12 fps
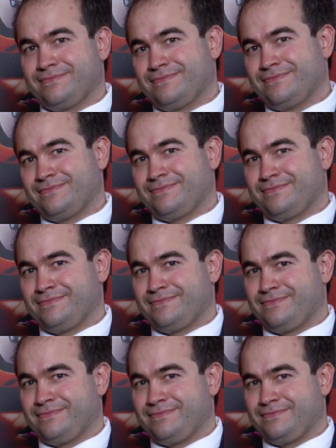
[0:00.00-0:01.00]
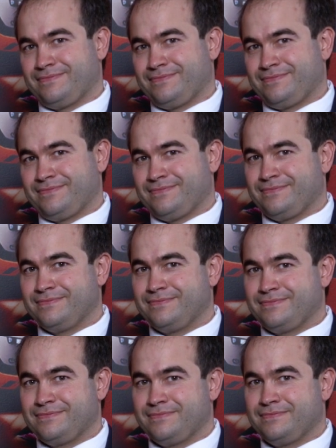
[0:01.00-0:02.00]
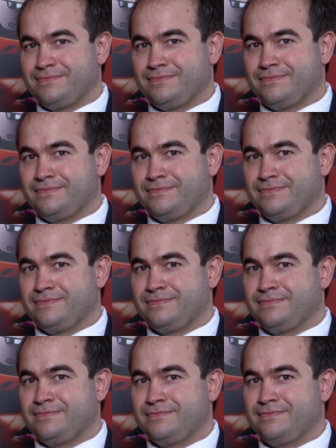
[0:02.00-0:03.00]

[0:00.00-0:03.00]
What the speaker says: This person isn't speaking.